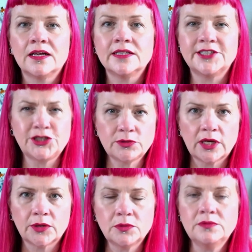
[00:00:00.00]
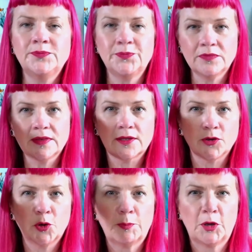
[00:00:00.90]
Did you know that
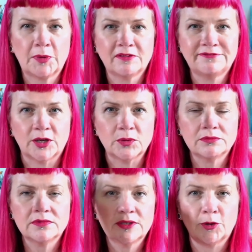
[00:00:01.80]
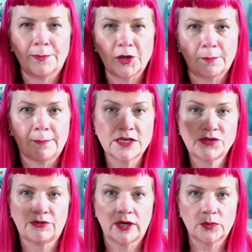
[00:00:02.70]
your mobile phone can be your best
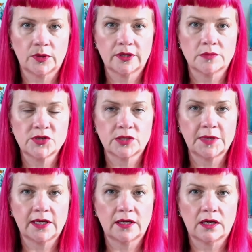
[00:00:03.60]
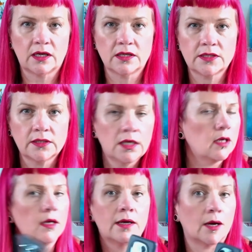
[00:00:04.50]
friend when it comes to making art?
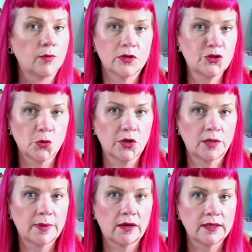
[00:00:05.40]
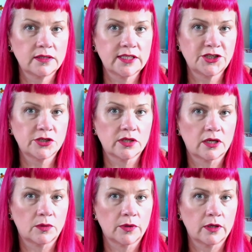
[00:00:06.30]
I'm not talking about digital
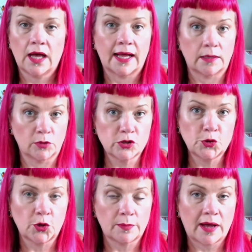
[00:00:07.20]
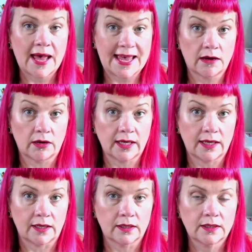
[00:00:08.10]
artwork and I'm not talking about AI
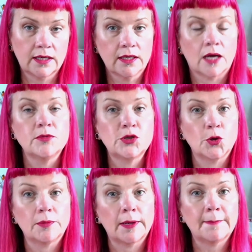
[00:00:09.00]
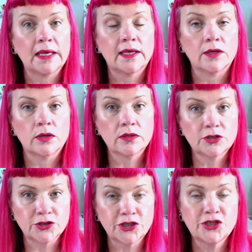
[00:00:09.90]
here. I'm talking about making
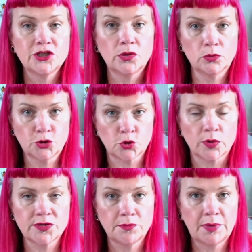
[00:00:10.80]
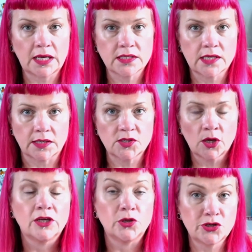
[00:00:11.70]
traditional drawings and paintings
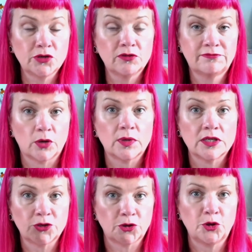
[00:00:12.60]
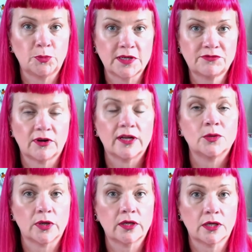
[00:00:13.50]
using your phone as your new best friend
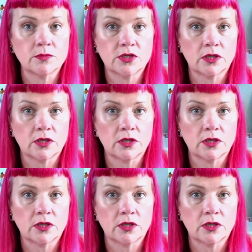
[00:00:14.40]
when it comes to